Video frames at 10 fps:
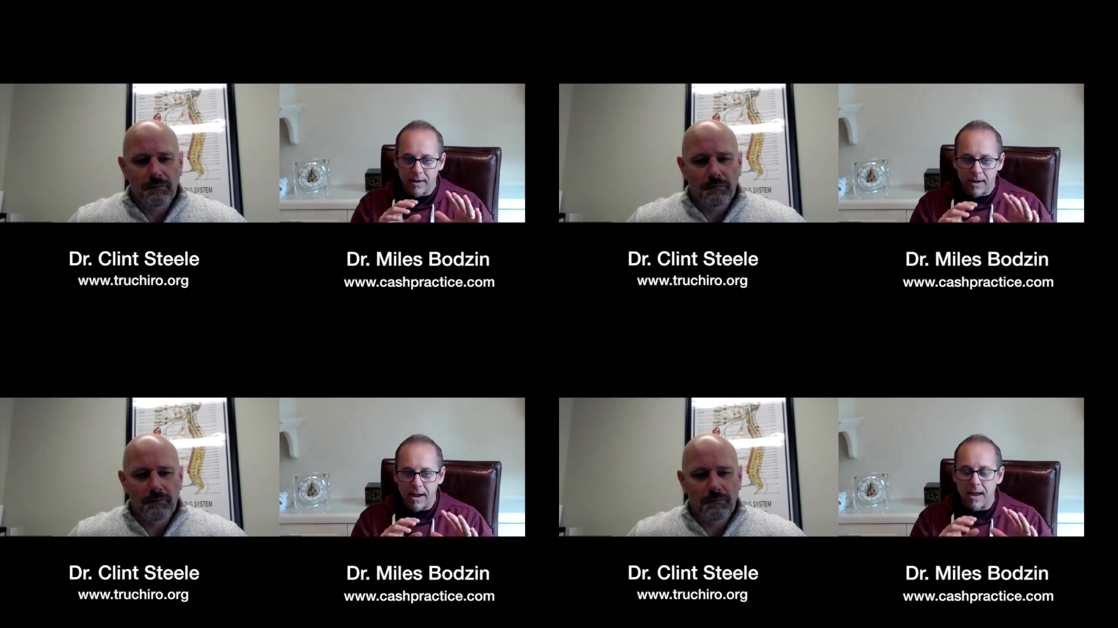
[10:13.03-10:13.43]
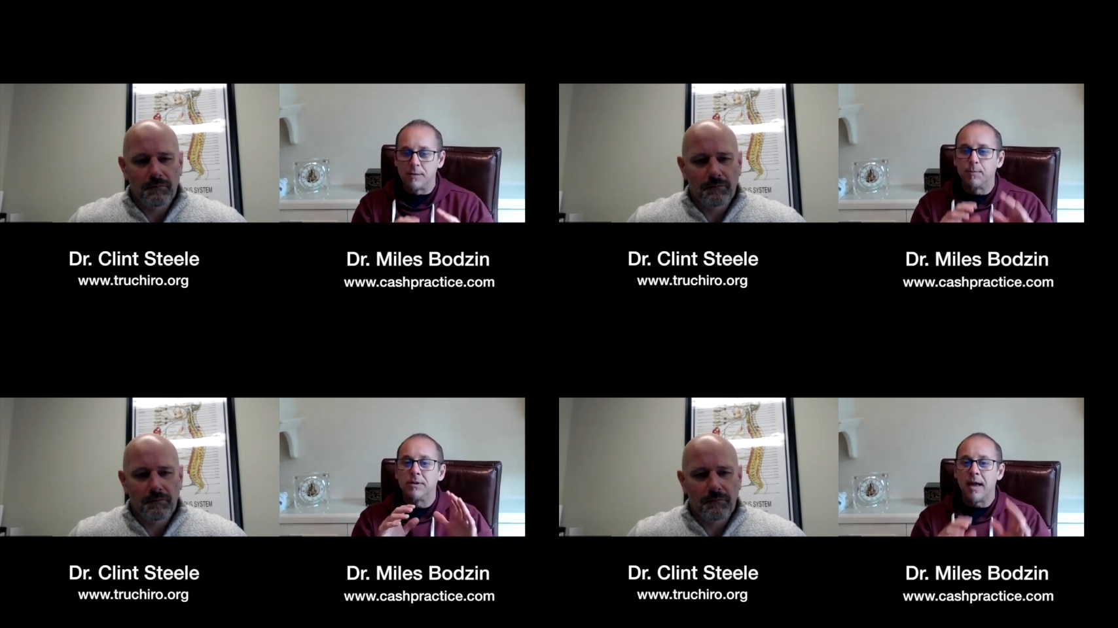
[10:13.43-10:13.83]

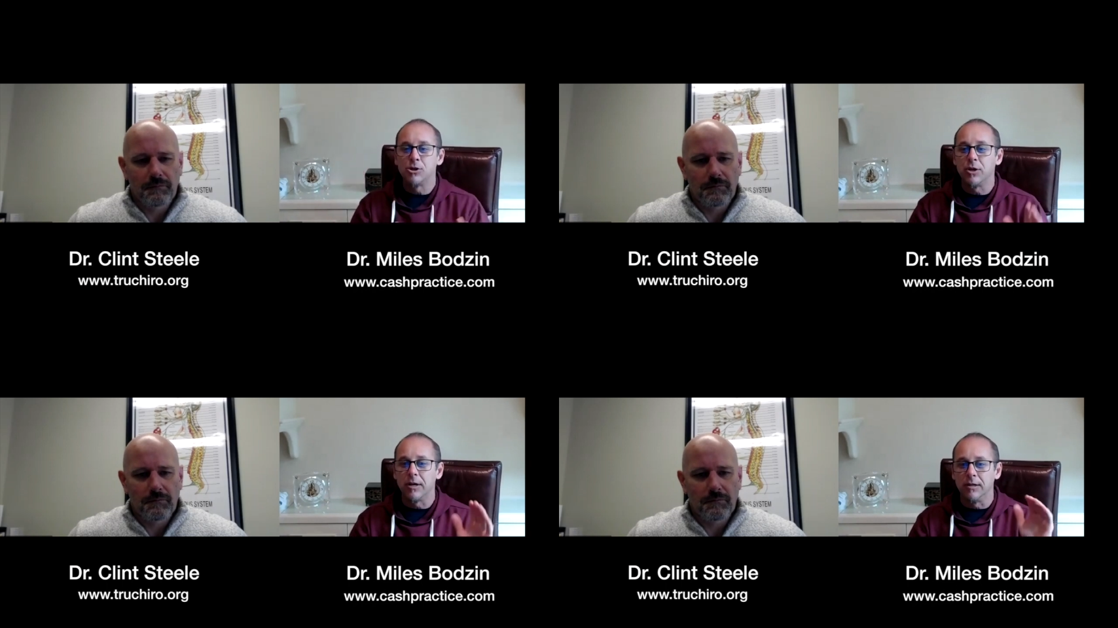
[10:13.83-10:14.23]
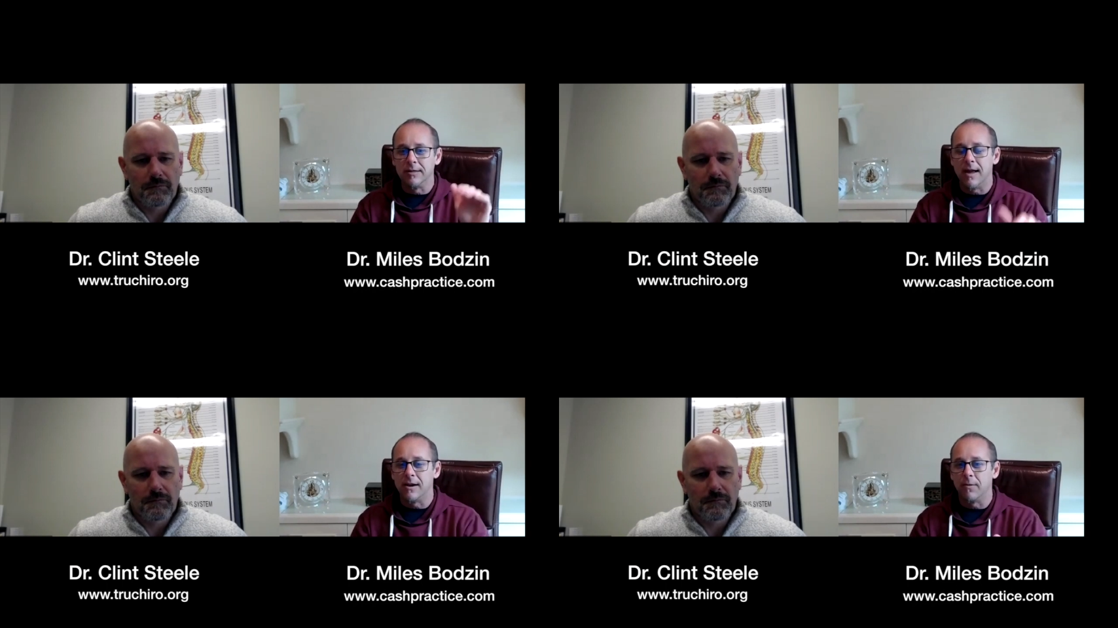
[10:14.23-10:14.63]
Speaker 1: it's potentially going to
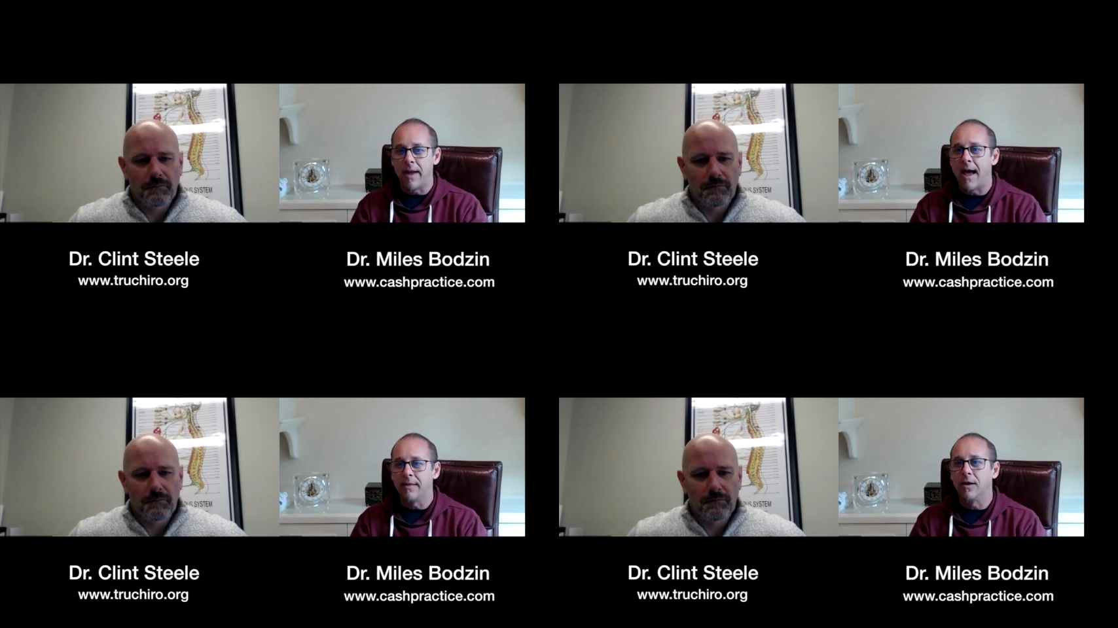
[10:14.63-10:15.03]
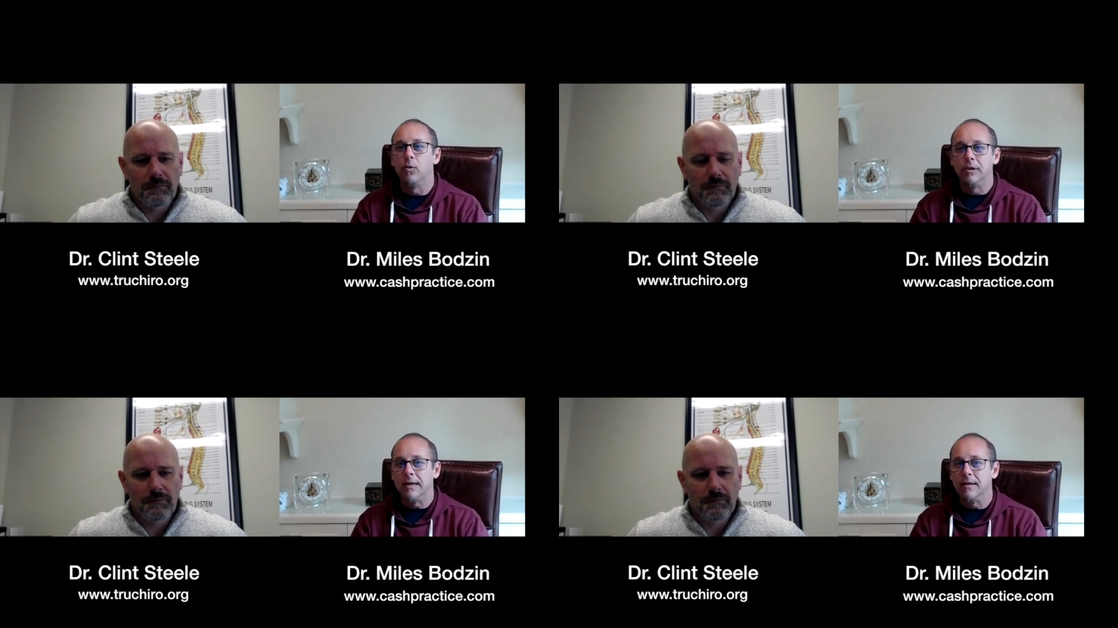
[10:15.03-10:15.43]
lead down a path that
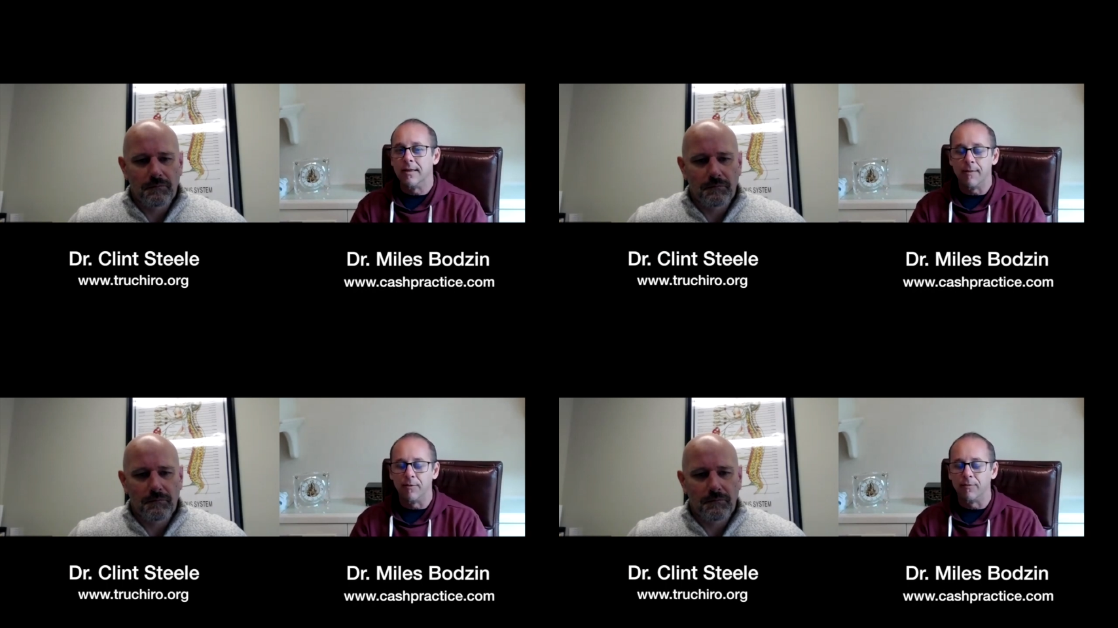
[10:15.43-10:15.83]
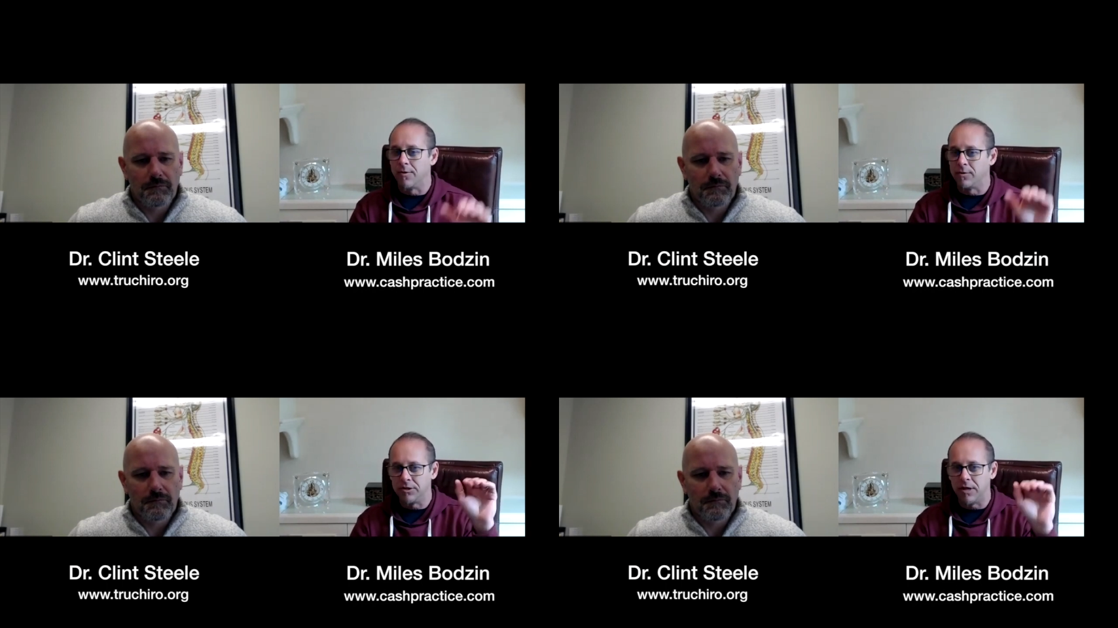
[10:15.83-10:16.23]
will lead them in front of
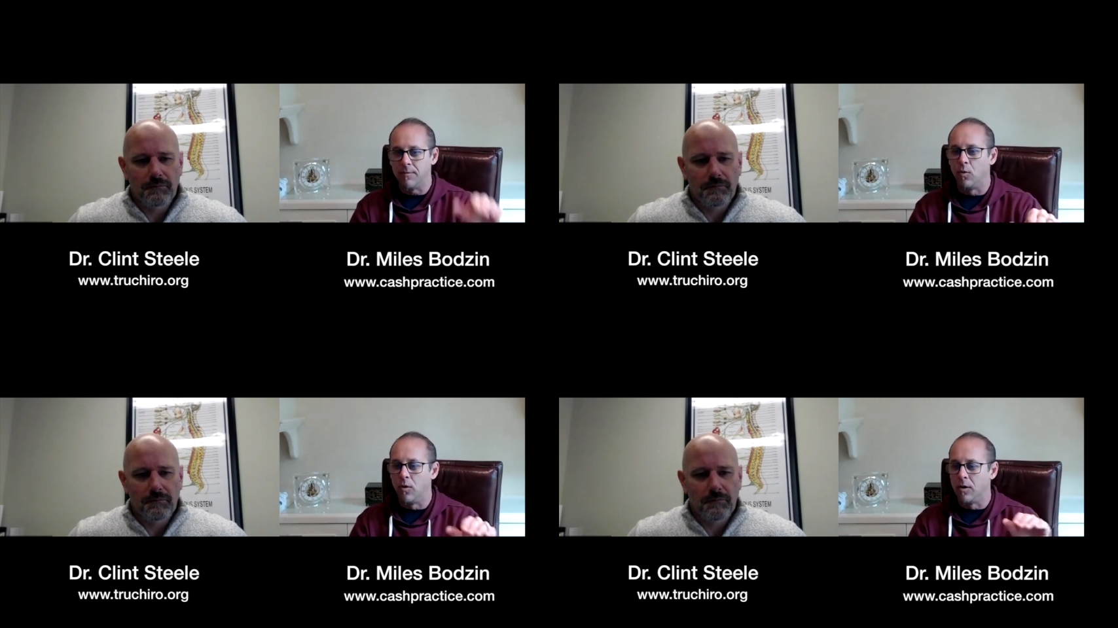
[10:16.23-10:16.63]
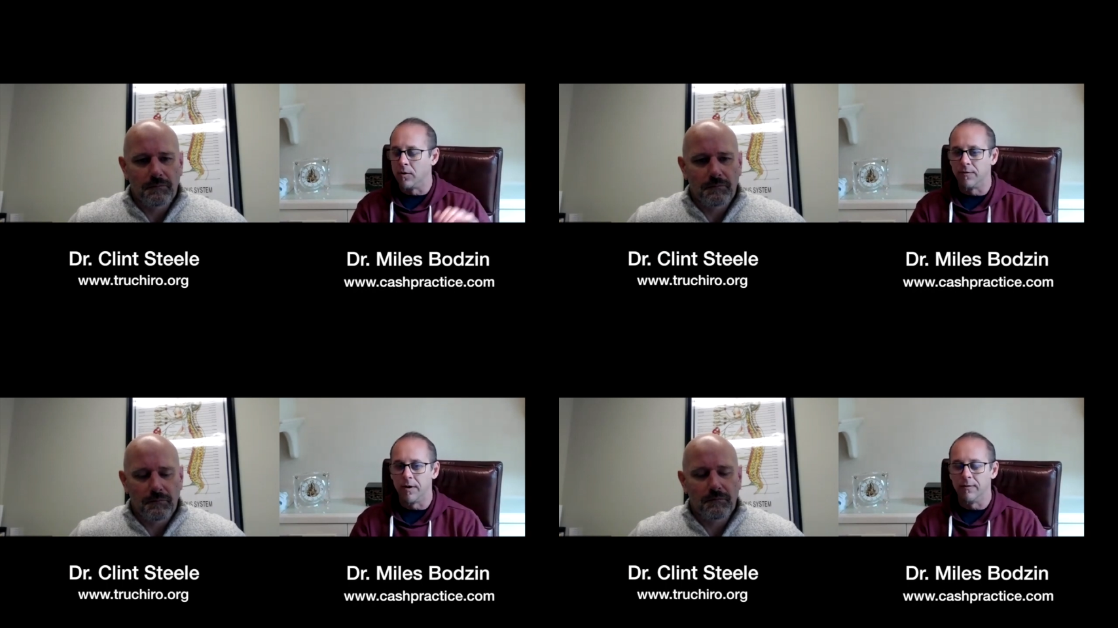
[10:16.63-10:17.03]
their state board or
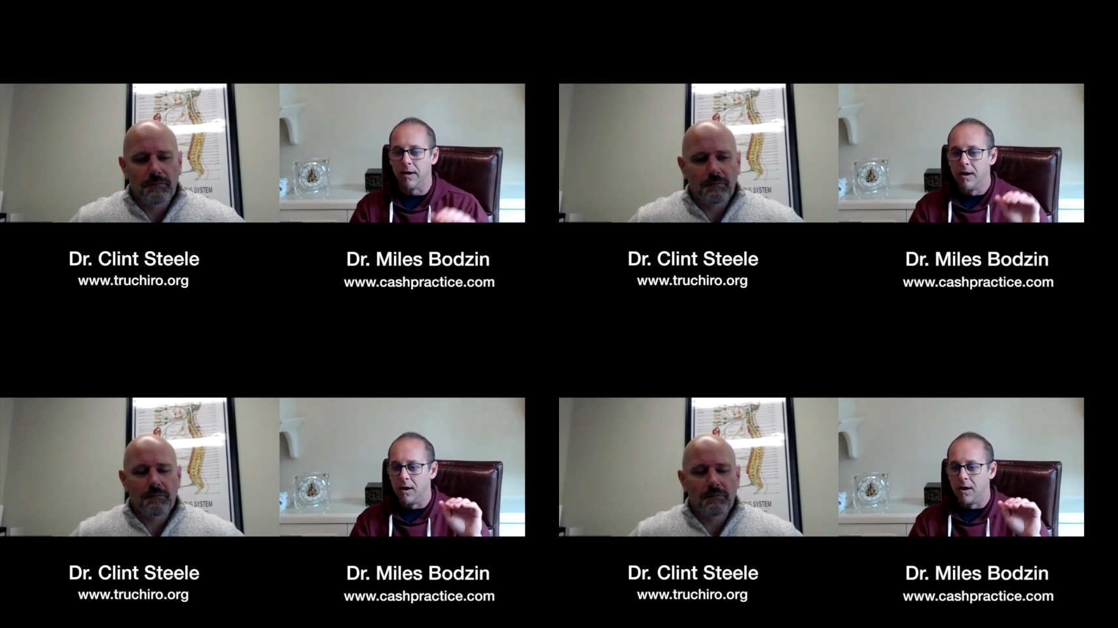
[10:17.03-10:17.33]
in front of a,